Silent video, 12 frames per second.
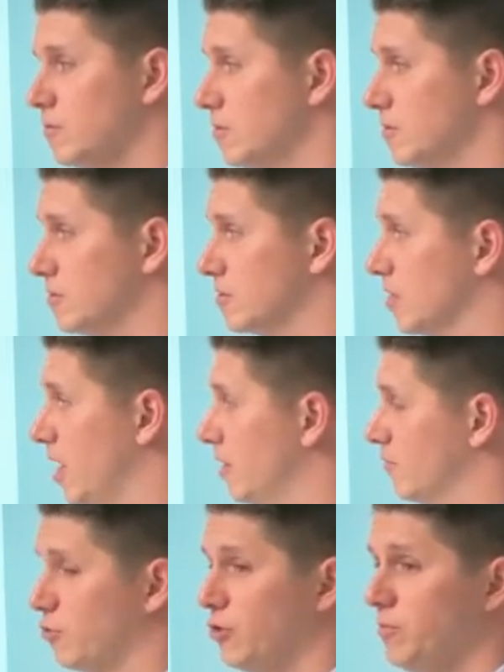is
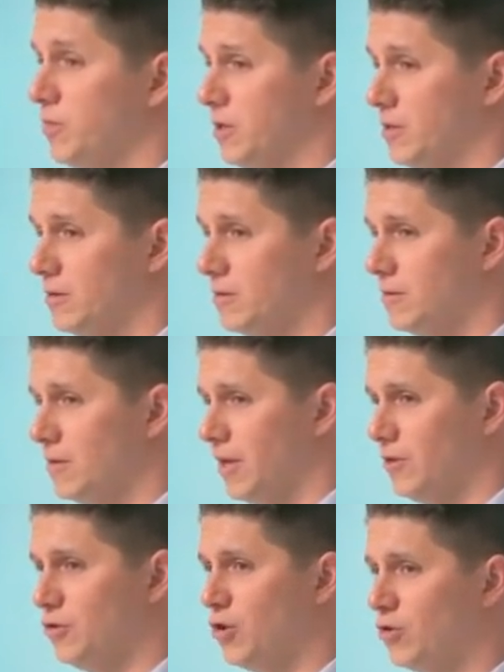kind of creepy.
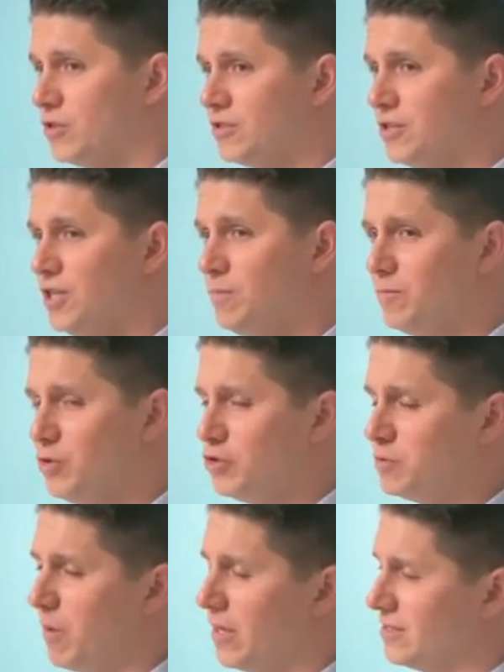And you go to sleep, you
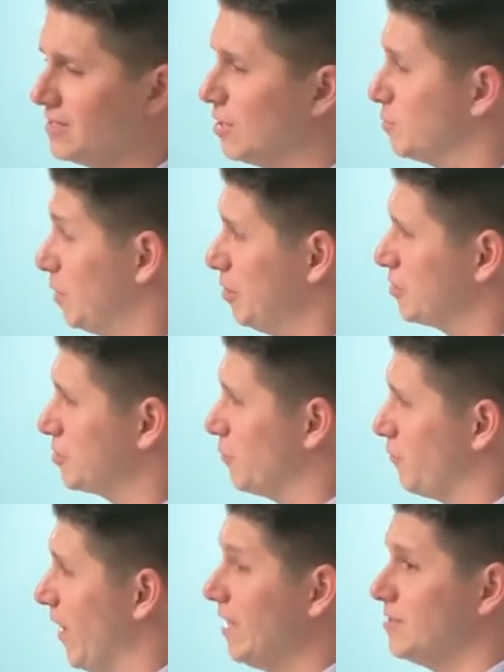just bought this house, but it looks so
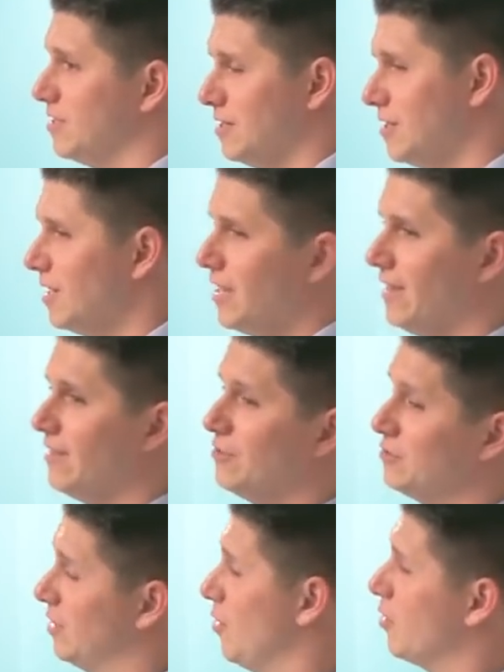fancy. And then
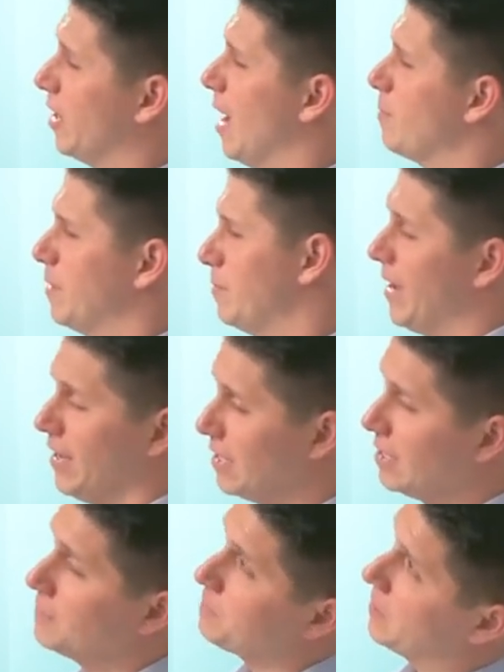you say, okay, I'm gonna buy it.
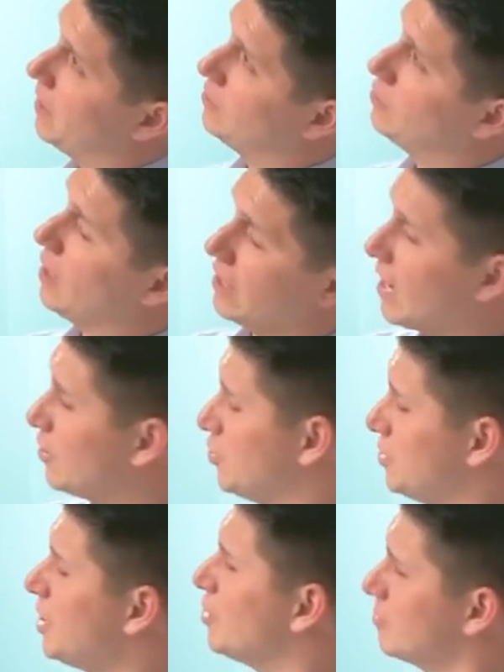And then I got a
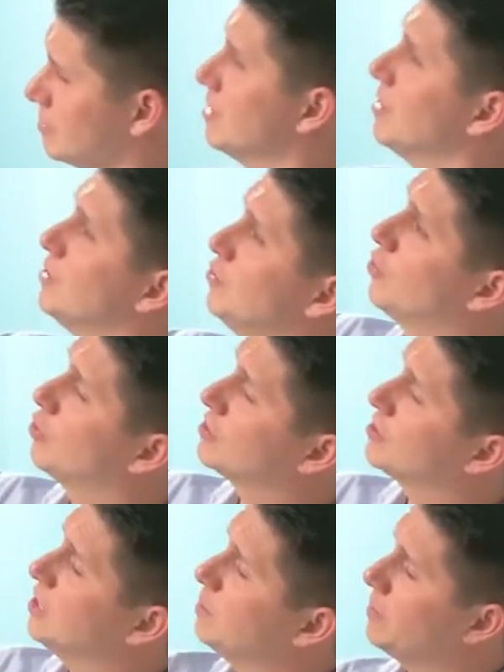good deal. You go to
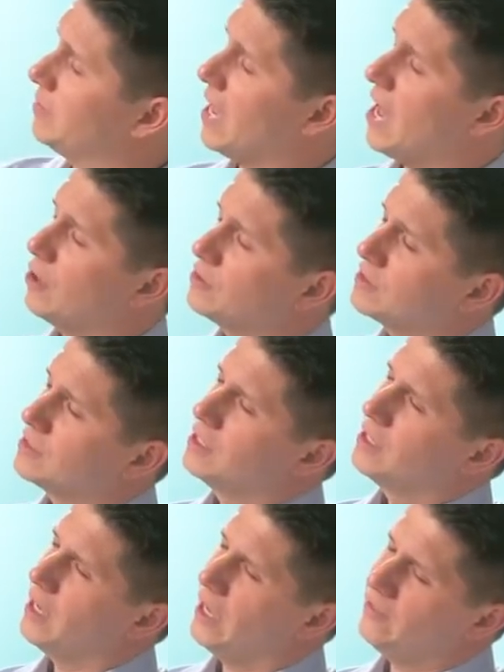sleep in the house,
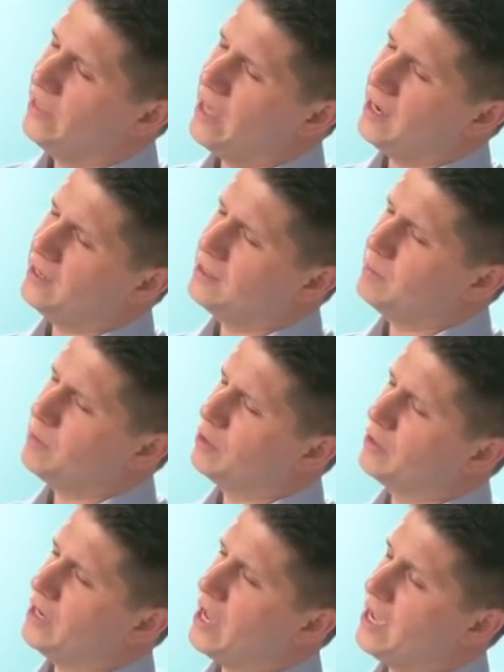and then in the middle
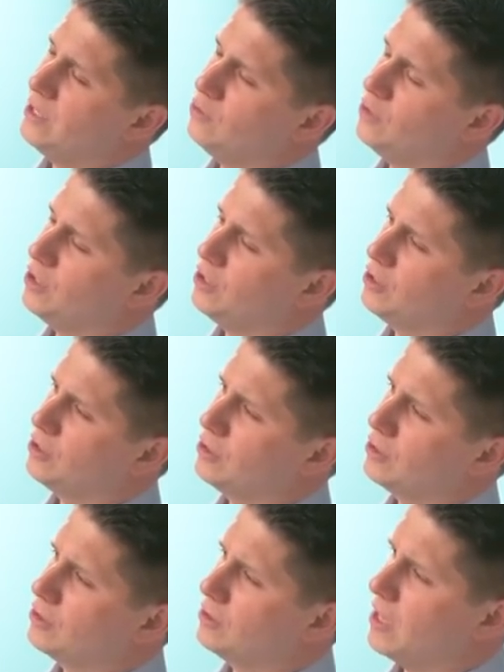of the night, you
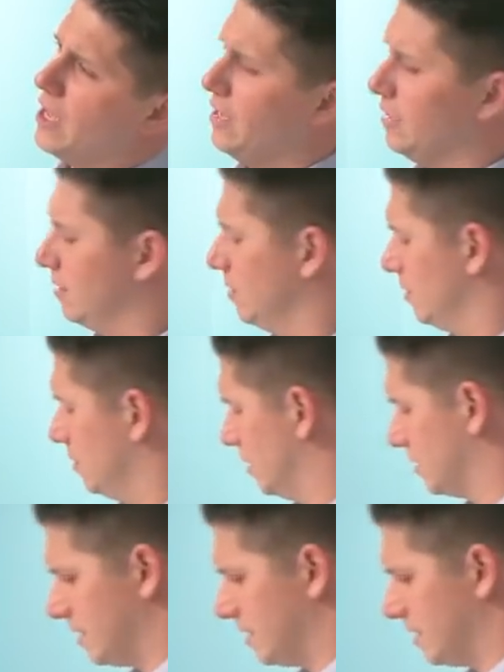hear like the